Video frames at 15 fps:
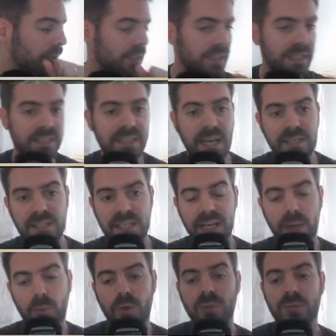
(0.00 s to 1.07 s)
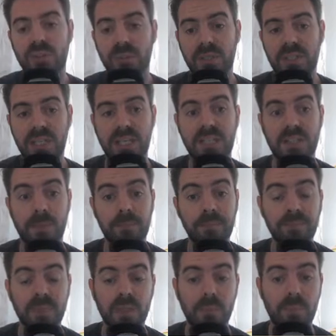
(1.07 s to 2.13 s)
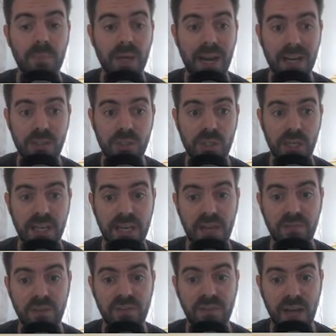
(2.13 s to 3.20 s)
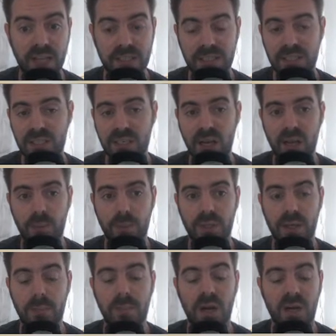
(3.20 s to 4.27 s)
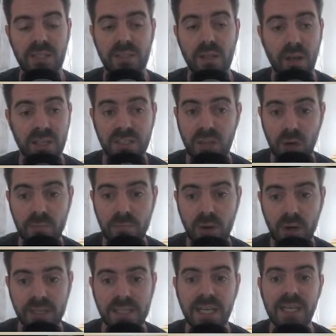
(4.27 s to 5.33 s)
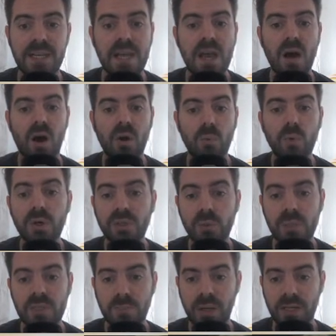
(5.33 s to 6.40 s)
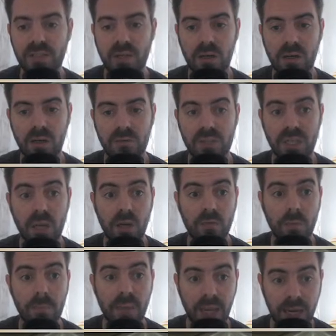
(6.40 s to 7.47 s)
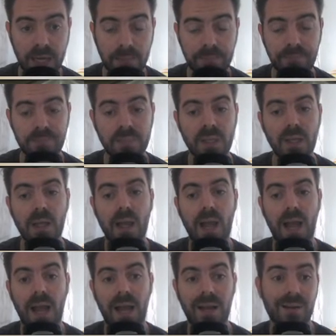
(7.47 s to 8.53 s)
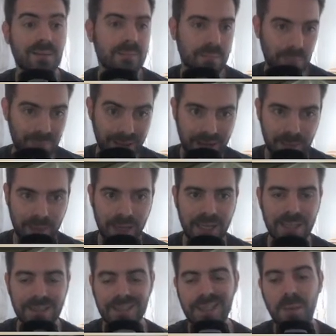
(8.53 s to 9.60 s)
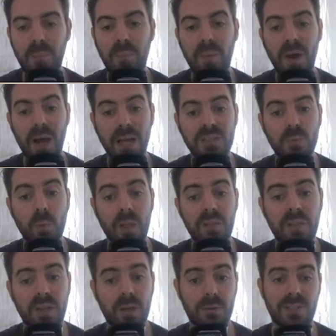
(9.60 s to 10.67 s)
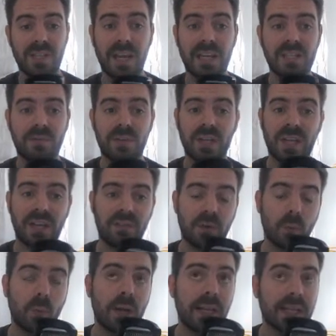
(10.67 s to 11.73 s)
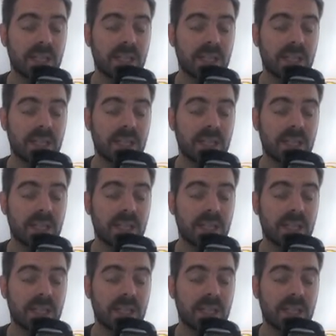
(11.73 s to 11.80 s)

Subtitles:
He tends to get one or two a season. But actually, if you fancy starting with him, I don't mind it. I would always pick Tarkowski over me, Ben Mee. But one thing I would say is if you're willing to